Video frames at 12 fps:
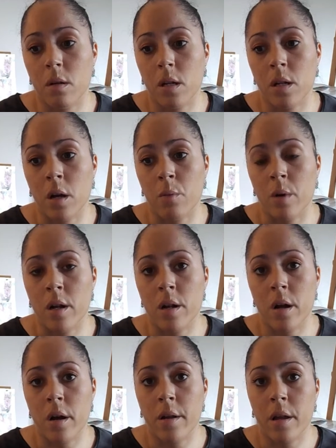you know, when
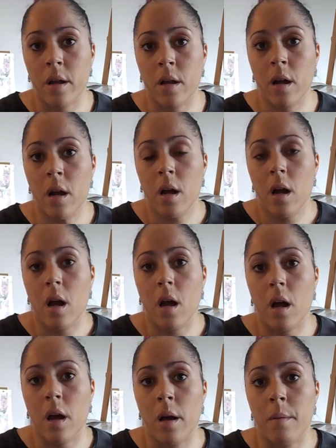learning
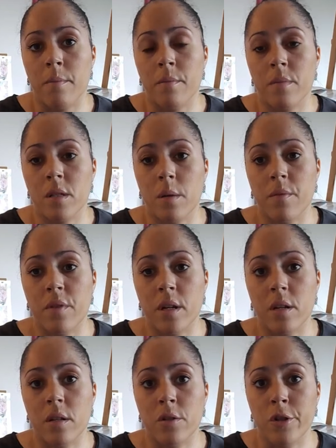
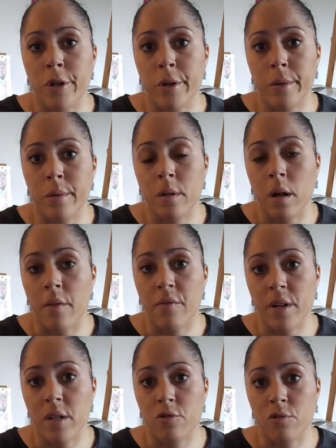something new like
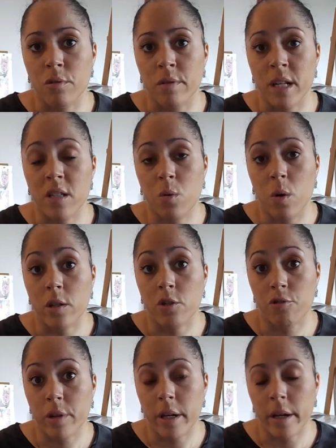figure drawing that's quite
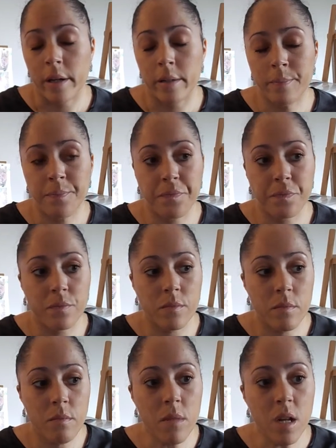tricky.
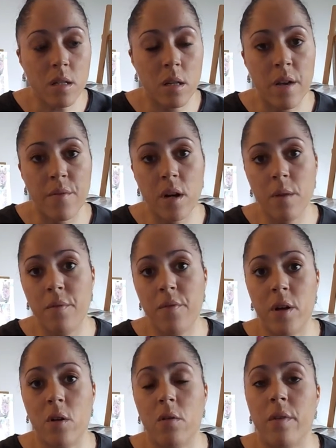So if I can
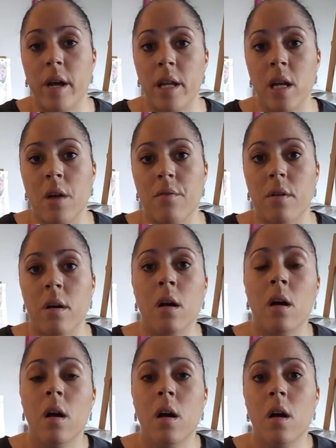think of any other
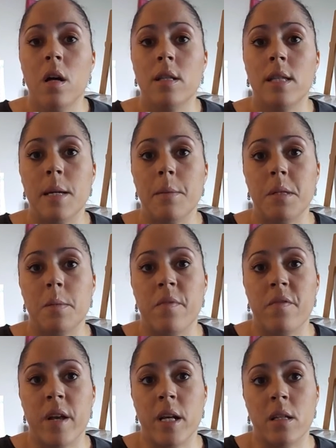tips and
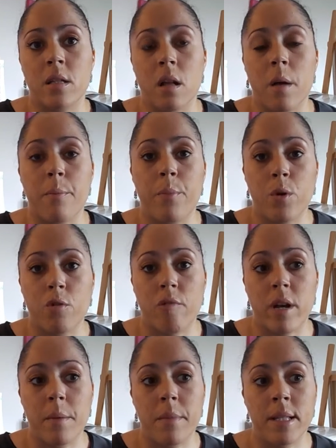things like book
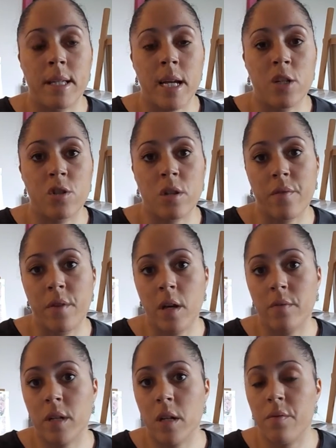recommendations, I think
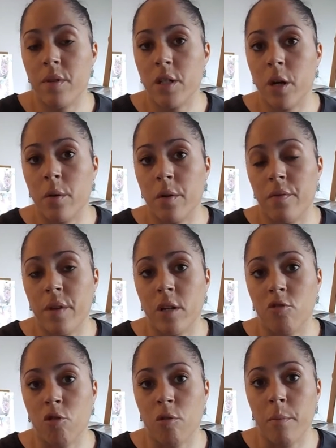I've done a video on a figure
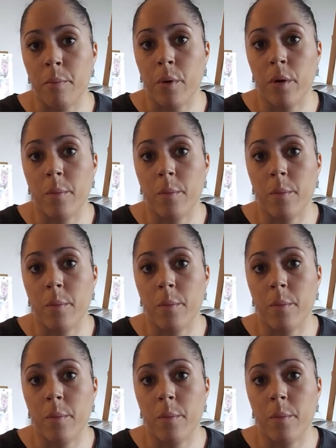drawing book,